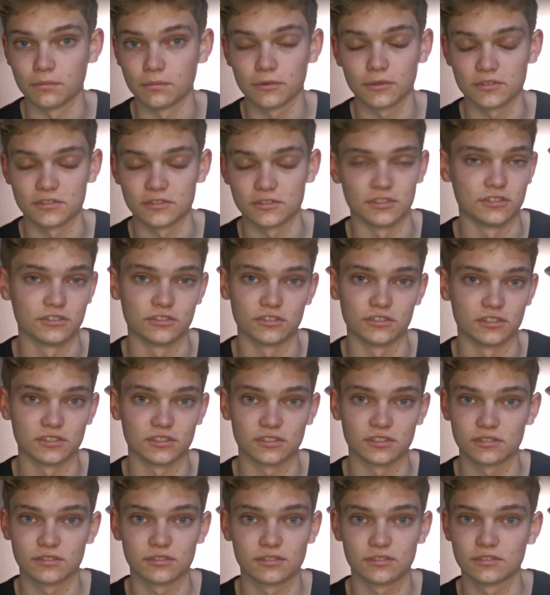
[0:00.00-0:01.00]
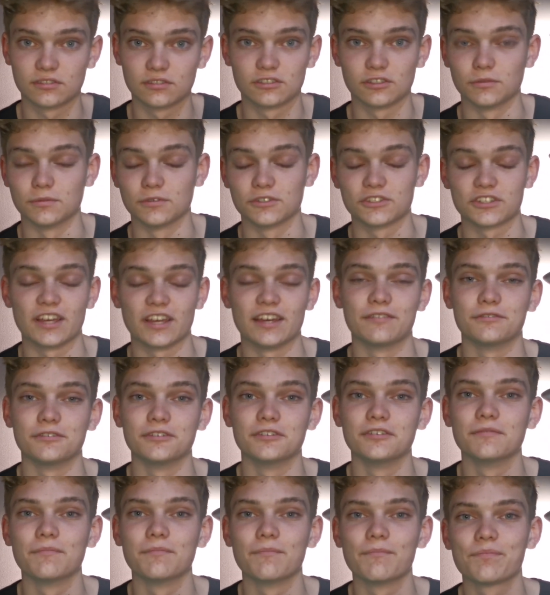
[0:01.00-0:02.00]
because it's just so much
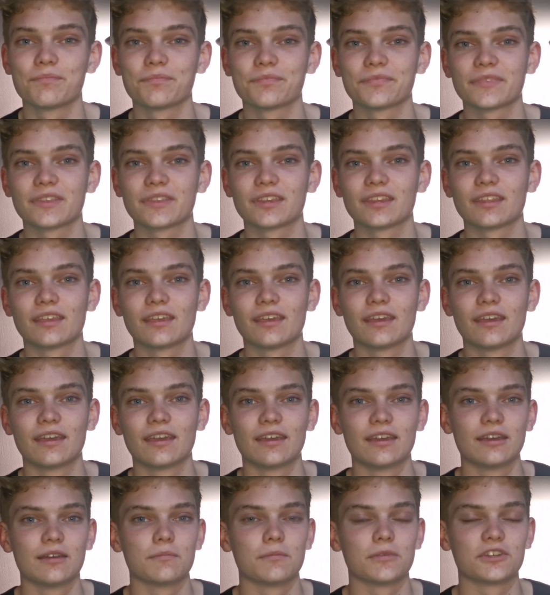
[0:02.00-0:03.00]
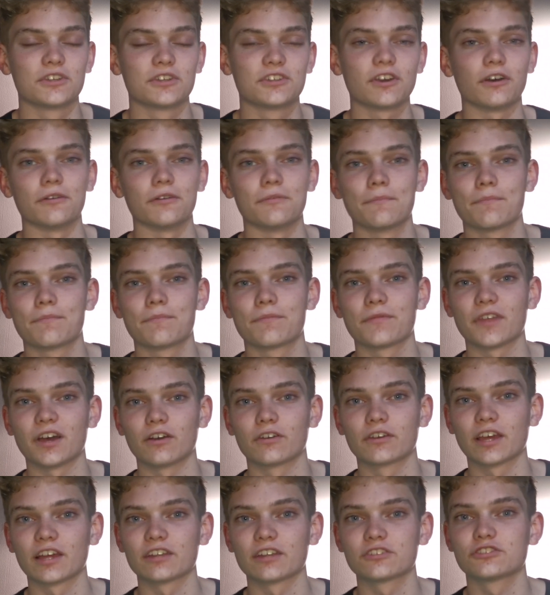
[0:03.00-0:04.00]
effort. But yeah, I'll
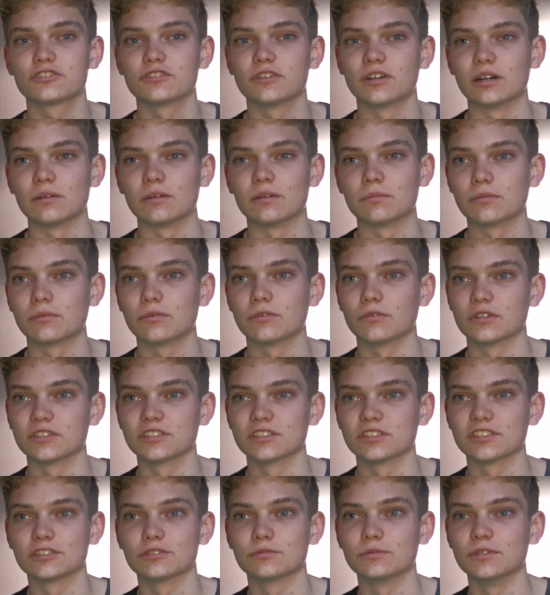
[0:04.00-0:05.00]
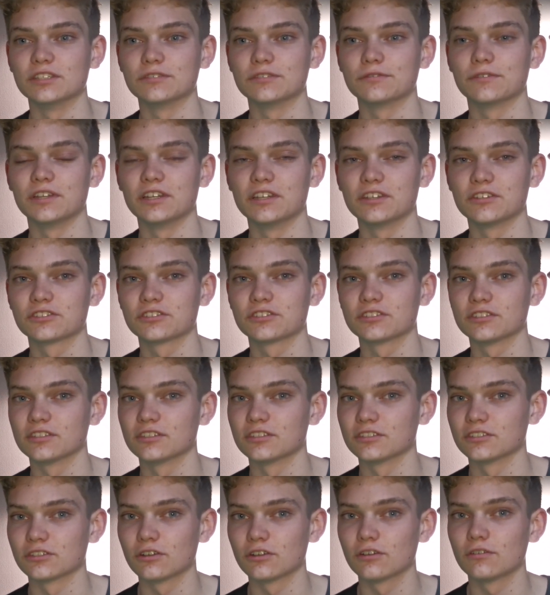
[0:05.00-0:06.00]
catch you up once this week's finished.
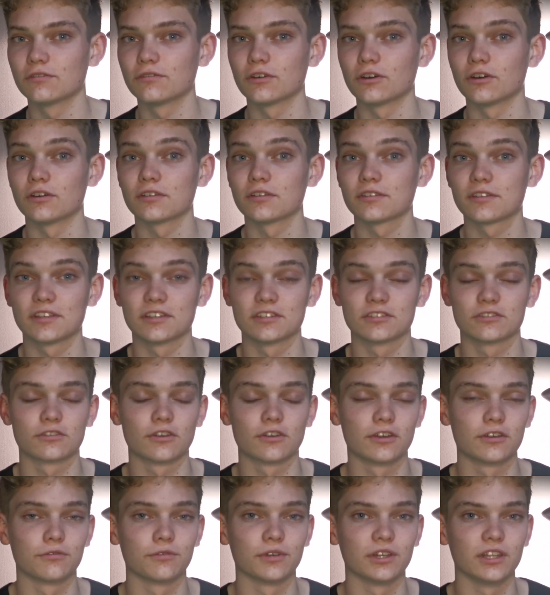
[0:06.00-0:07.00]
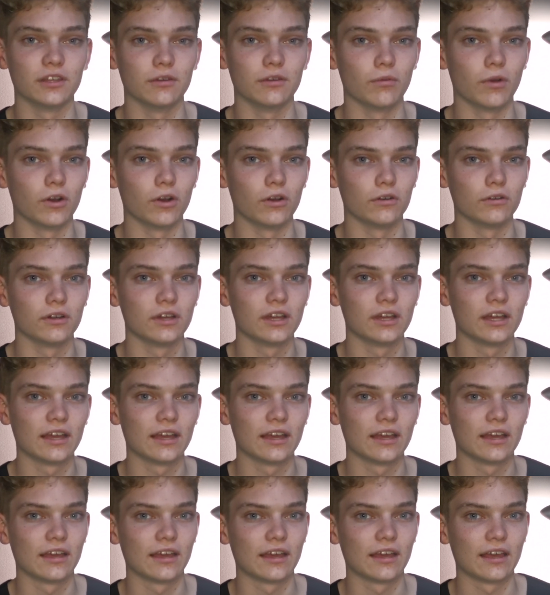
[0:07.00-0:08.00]
So far, things are going really well,
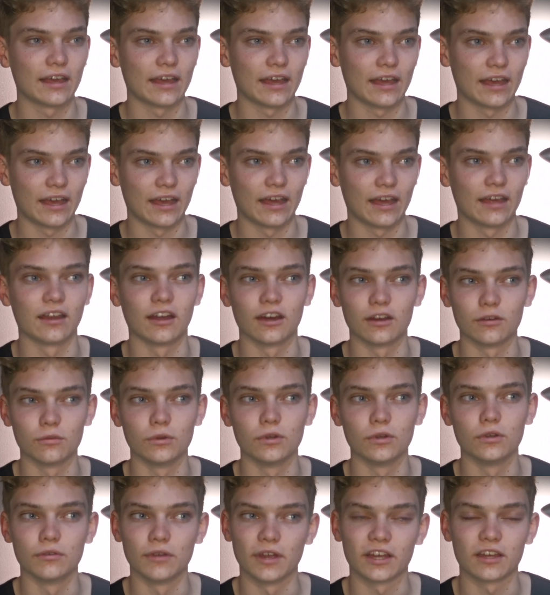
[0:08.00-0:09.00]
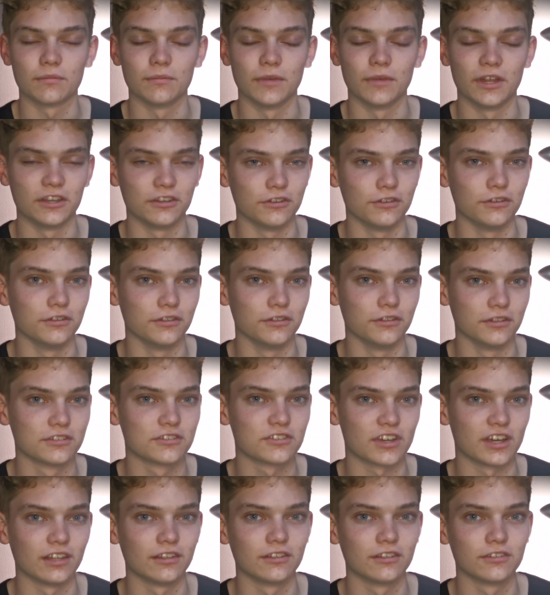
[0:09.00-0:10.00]
and I would recommend you do this
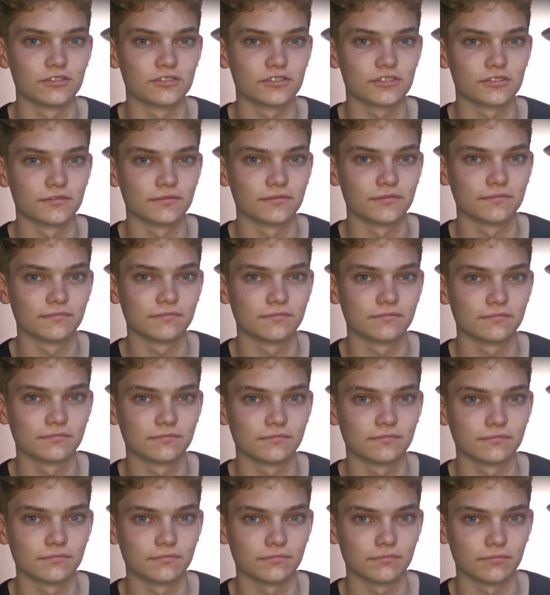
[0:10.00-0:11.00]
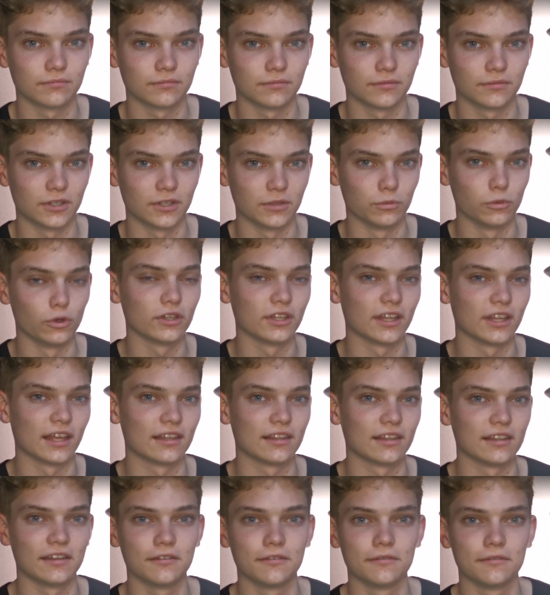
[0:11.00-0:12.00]
challenge. But more on that
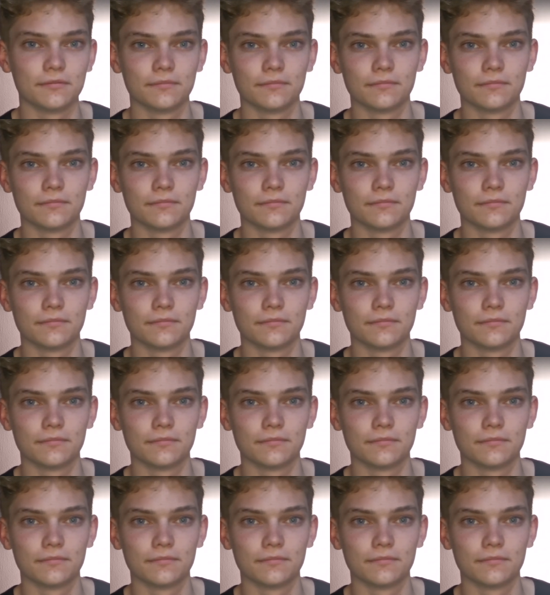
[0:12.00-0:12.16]
later.